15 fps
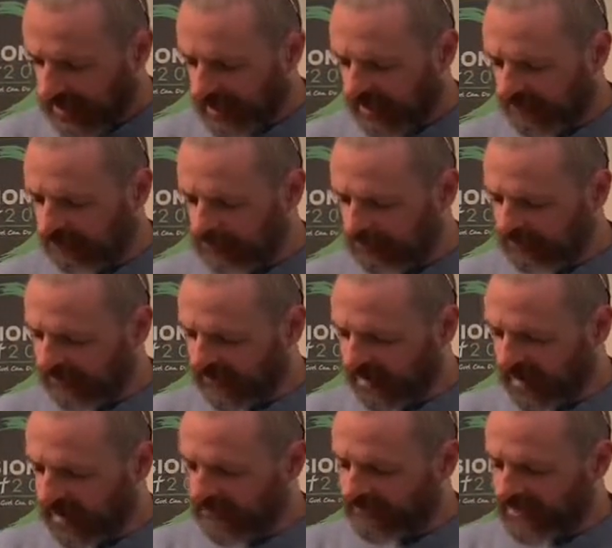In verse
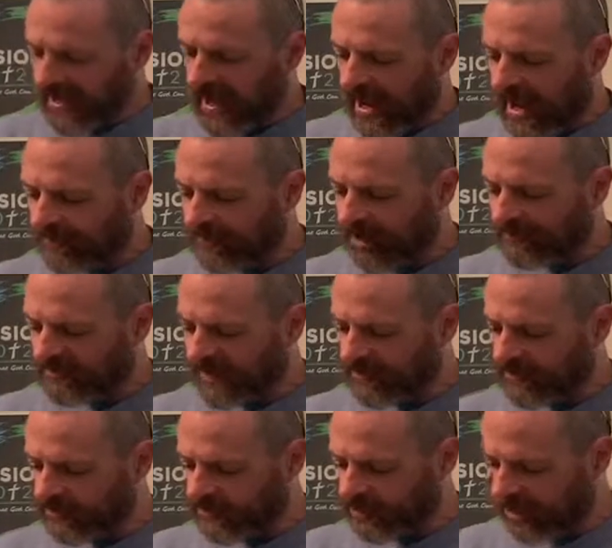5, Abraham said
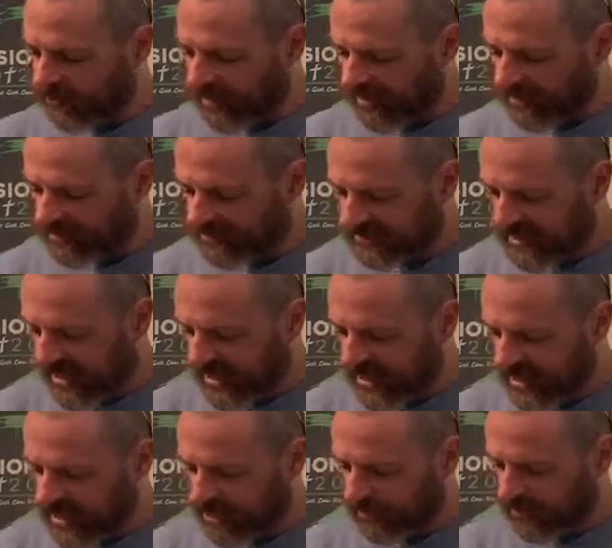to his young men, "Stay
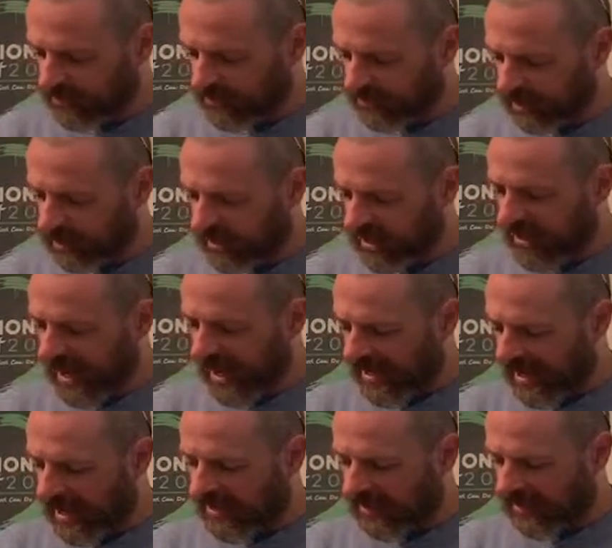here with the donkey, and
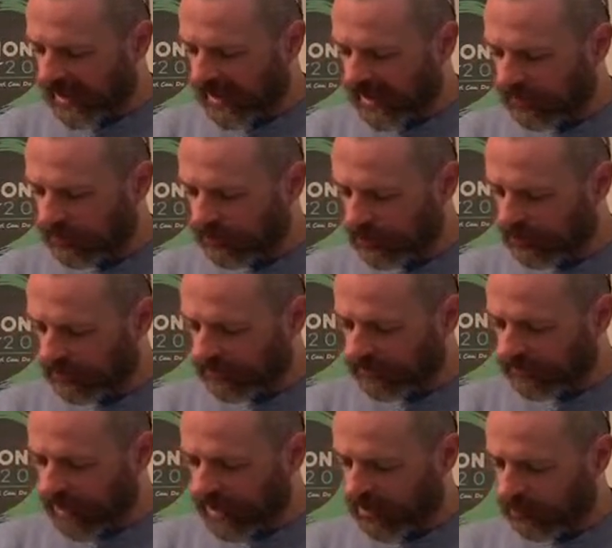I, lad, will go over
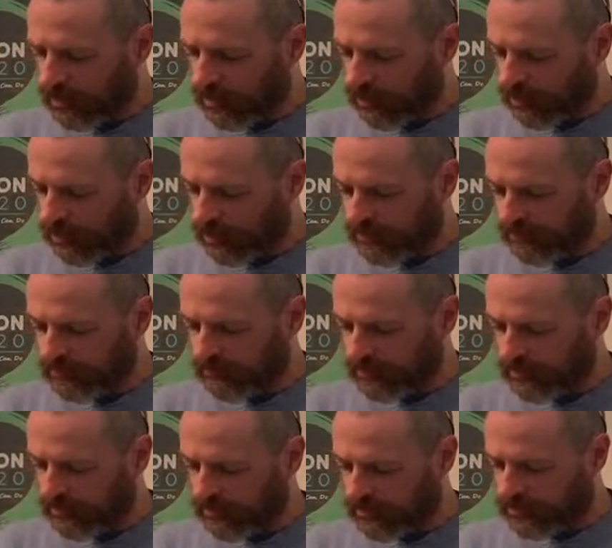there, and we will worship and
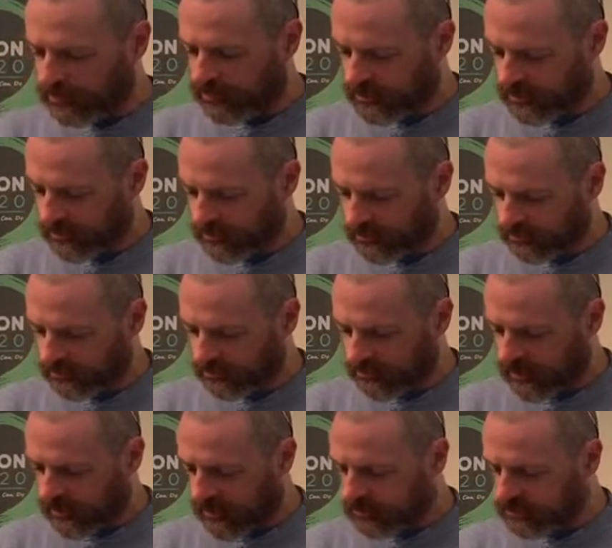return to you."
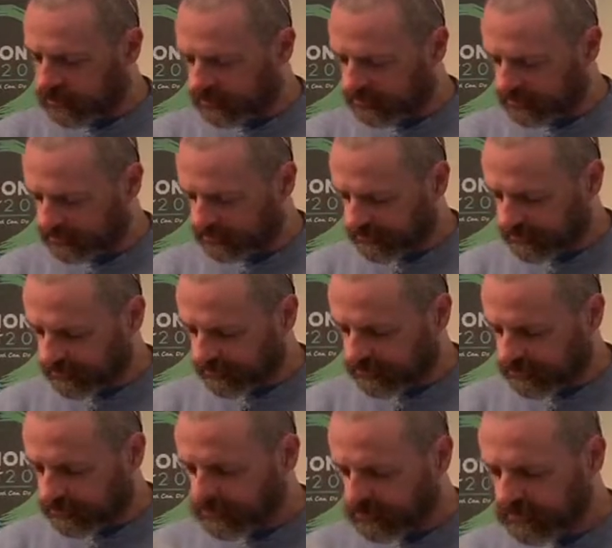
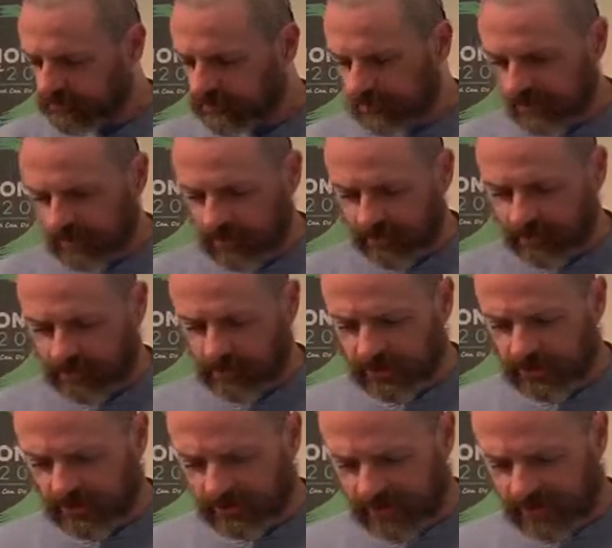And then you get